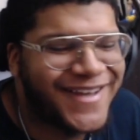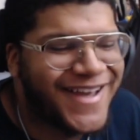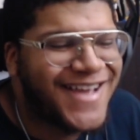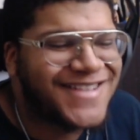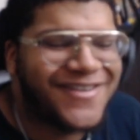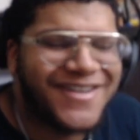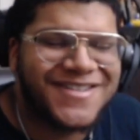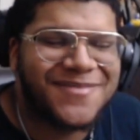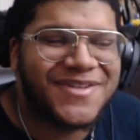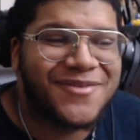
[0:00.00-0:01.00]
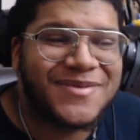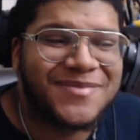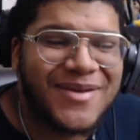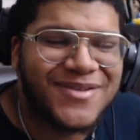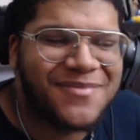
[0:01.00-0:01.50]
Sorry, this episode was
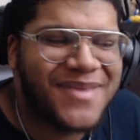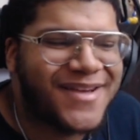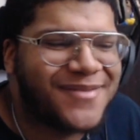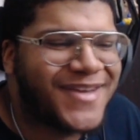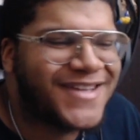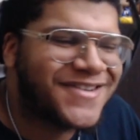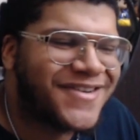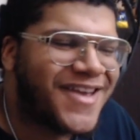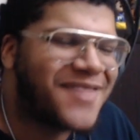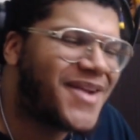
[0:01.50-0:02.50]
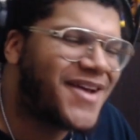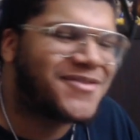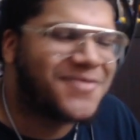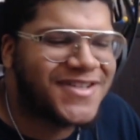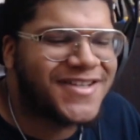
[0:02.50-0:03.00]
supposed to be up yesterday, but I
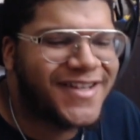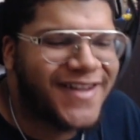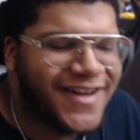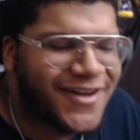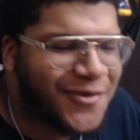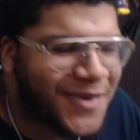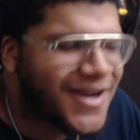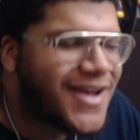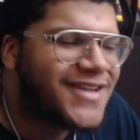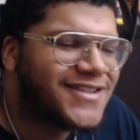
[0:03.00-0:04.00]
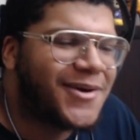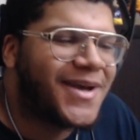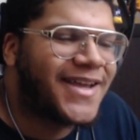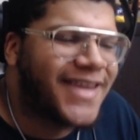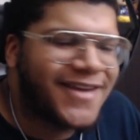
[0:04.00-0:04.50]
was busy and then I had to go to work. So,
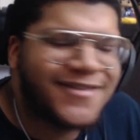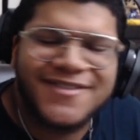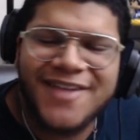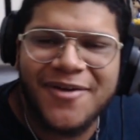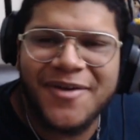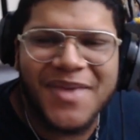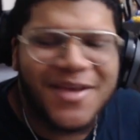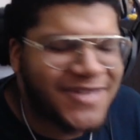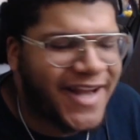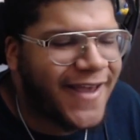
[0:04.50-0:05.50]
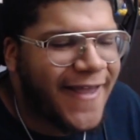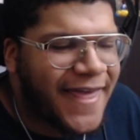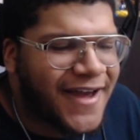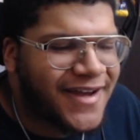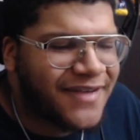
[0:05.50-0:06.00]
it's going to be up today.
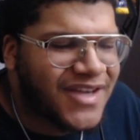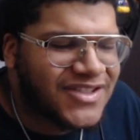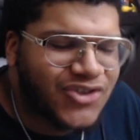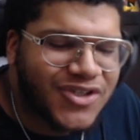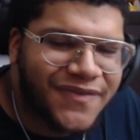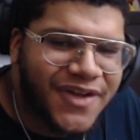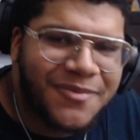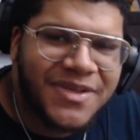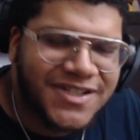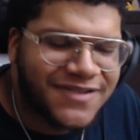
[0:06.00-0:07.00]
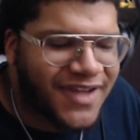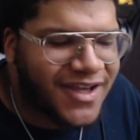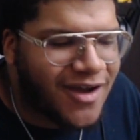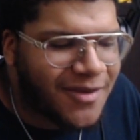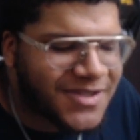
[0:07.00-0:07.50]
If you guys enjoyed this video, make sure to like,
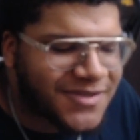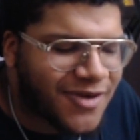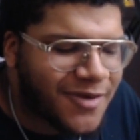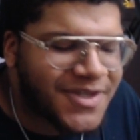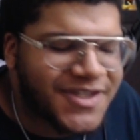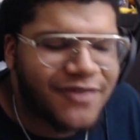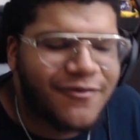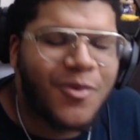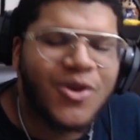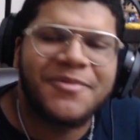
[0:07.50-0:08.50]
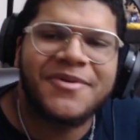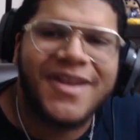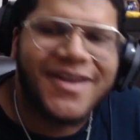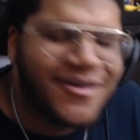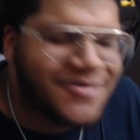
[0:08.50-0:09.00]
comment, subscribe to the channel for more. Limited down
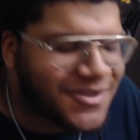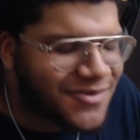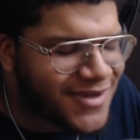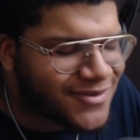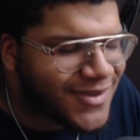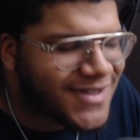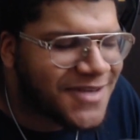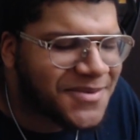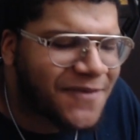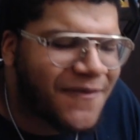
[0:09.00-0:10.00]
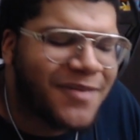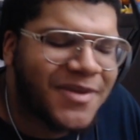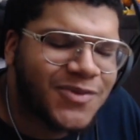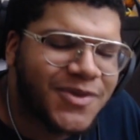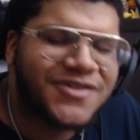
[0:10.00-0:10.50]
in the comment section. You guys thought this episode, follow my
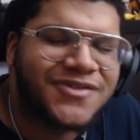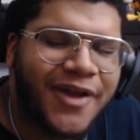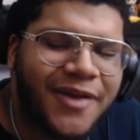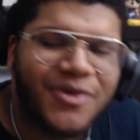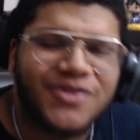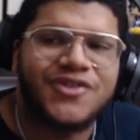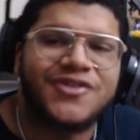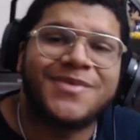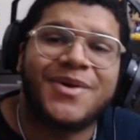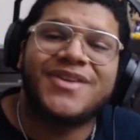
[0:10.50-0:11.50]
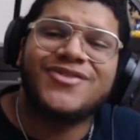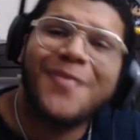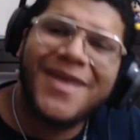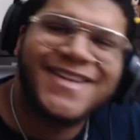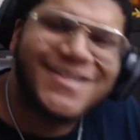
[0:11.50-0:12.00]
Twitter, subscribe to my YouTube channel, and join
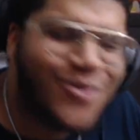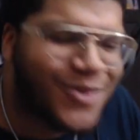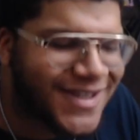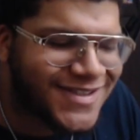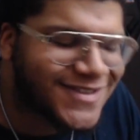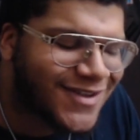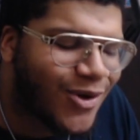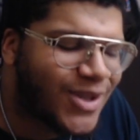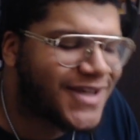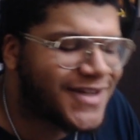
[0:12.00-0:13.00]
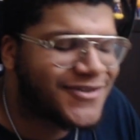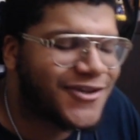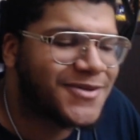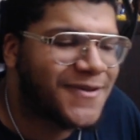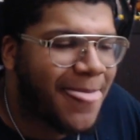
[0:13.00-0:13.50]
my Discord. Links is all in the
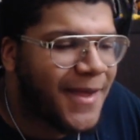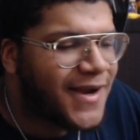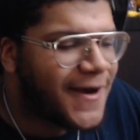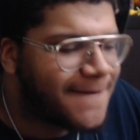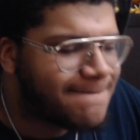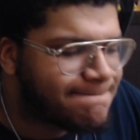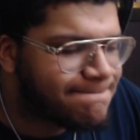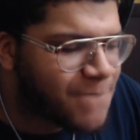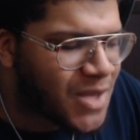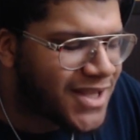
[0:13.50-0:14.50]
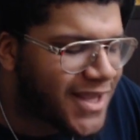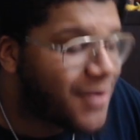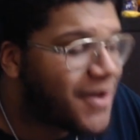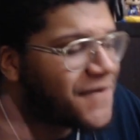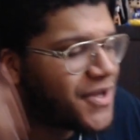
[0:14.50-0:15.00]
description.
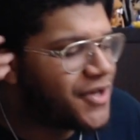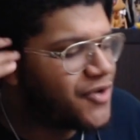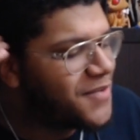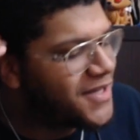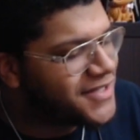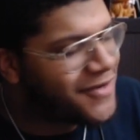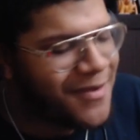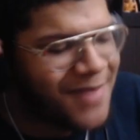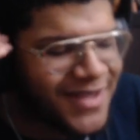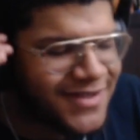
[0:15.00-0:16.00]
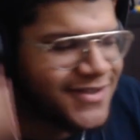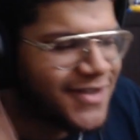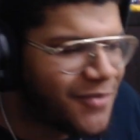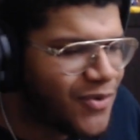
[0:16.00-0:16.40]
Without further ado, man, let's get right back into some more